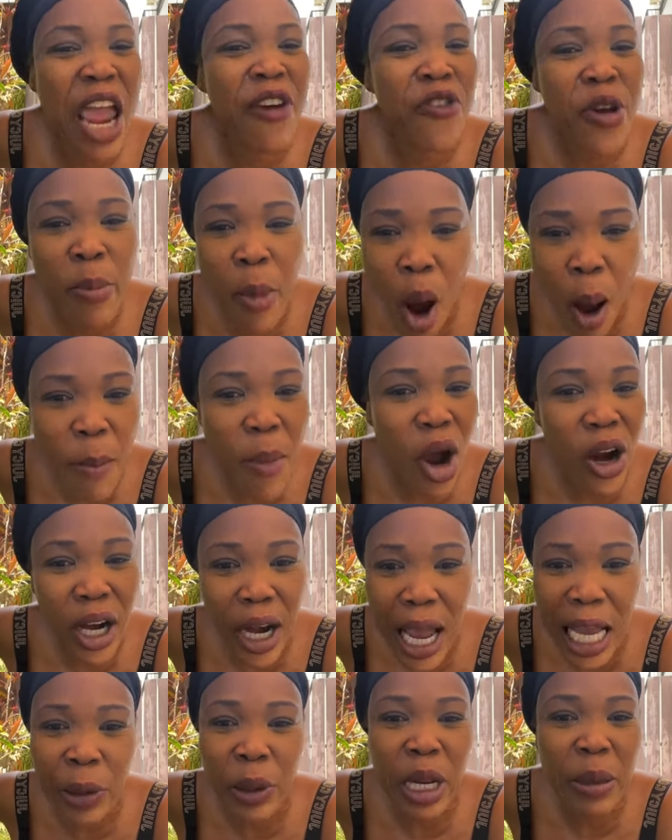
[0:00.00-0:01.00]
Every bomber
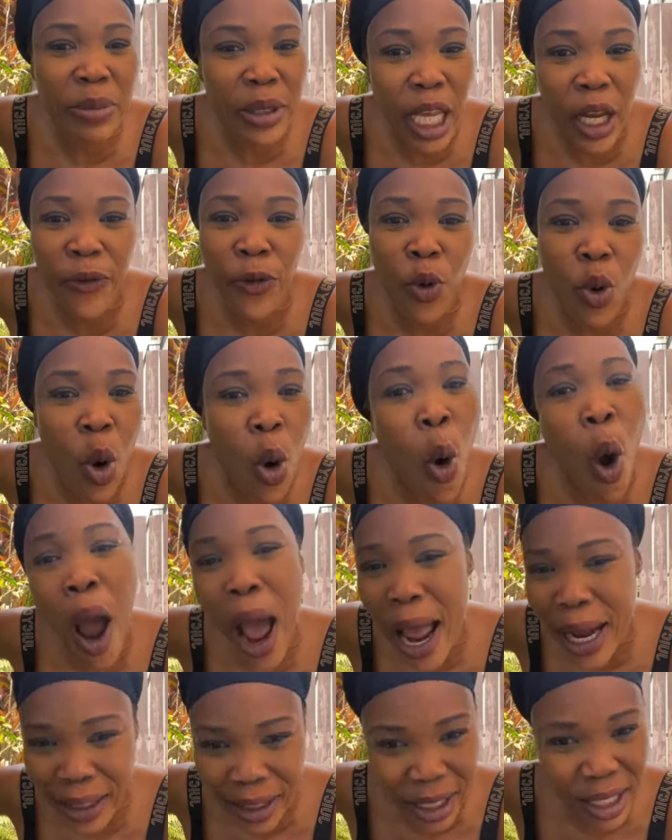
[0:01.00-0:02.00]
class with them take for we
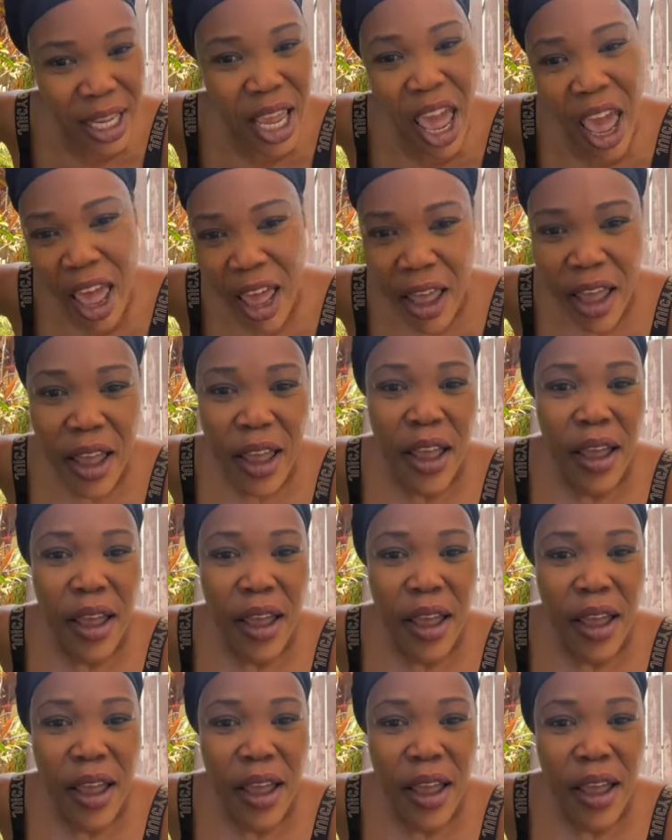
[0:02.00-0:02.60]
want, yeah?